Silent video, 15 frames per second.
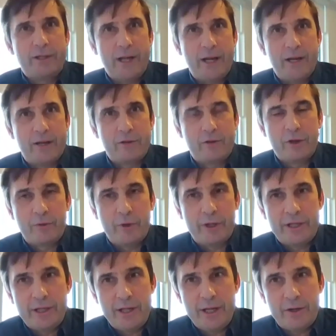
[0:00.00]
another good
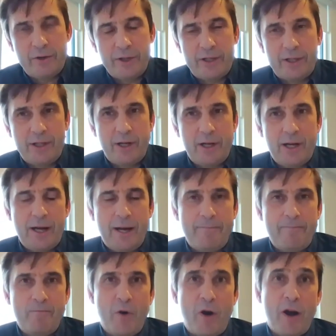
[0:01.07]
question there, Chris. I
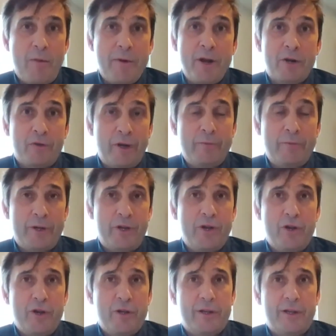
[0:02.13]
agree with
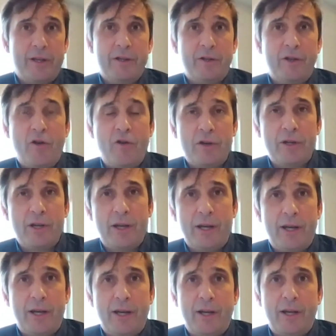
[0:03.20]
you that the
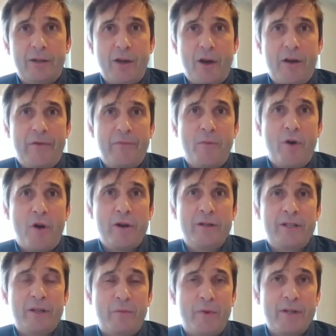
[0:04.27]
longer life
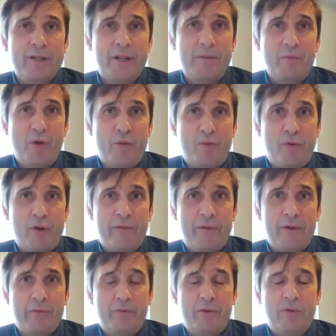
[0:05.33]
mines, the ones that are more
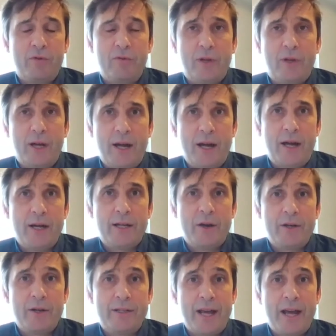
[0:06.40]
profitable, are
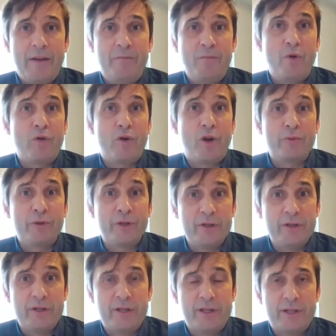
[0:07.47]
going to have more
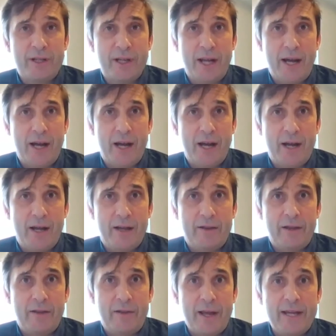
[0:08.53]
options
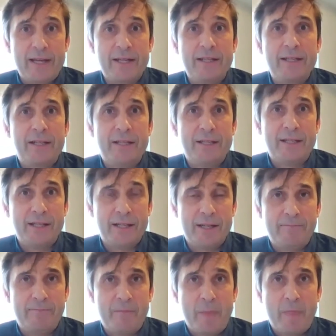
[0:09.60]
that they can
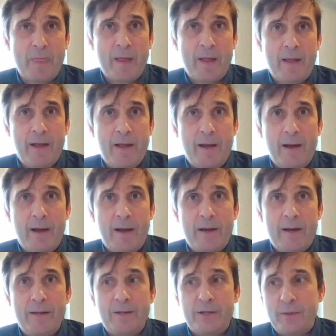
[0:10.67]
consider
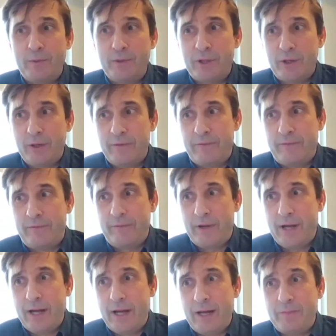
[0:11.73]
in terms of
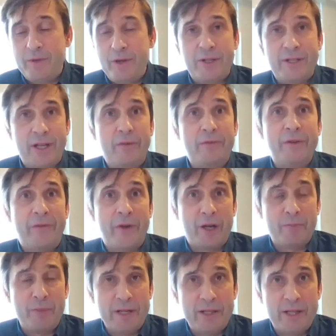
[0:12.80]

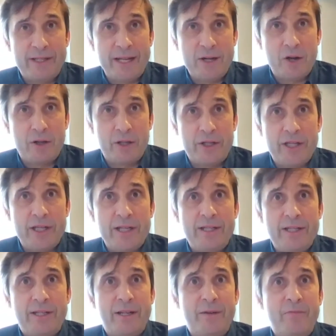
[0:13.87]
self-developing the
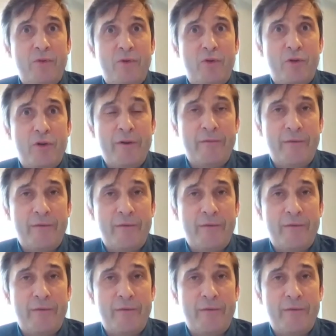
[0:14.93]
technologies and more